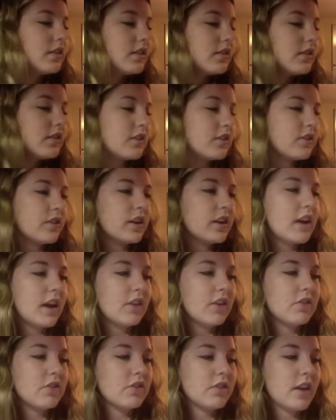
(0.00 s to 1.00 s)
of different
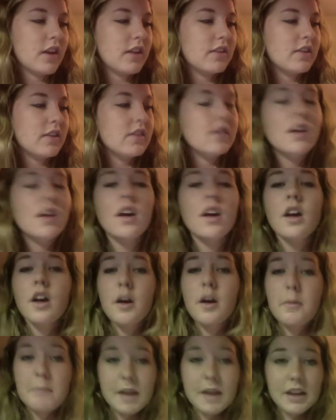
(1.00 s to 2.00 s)
exercises,
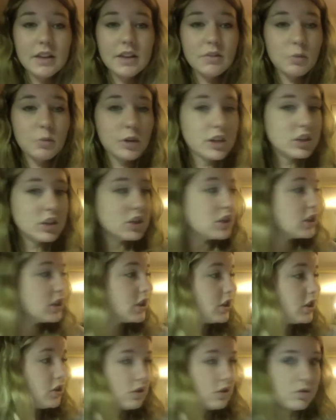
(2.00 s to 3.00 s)
many of which
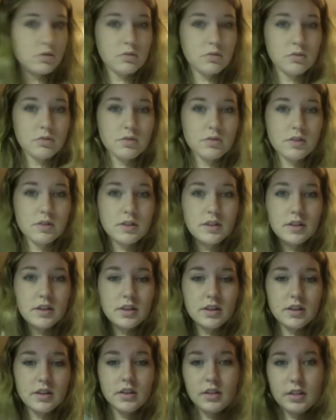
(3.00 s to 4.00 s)
use
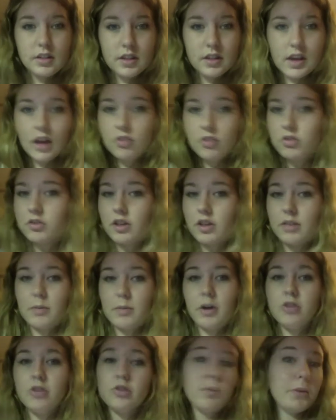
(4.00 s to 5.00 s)
the exercise
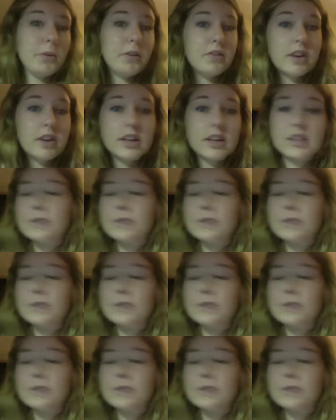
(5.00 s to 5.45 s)
ball. So perfect.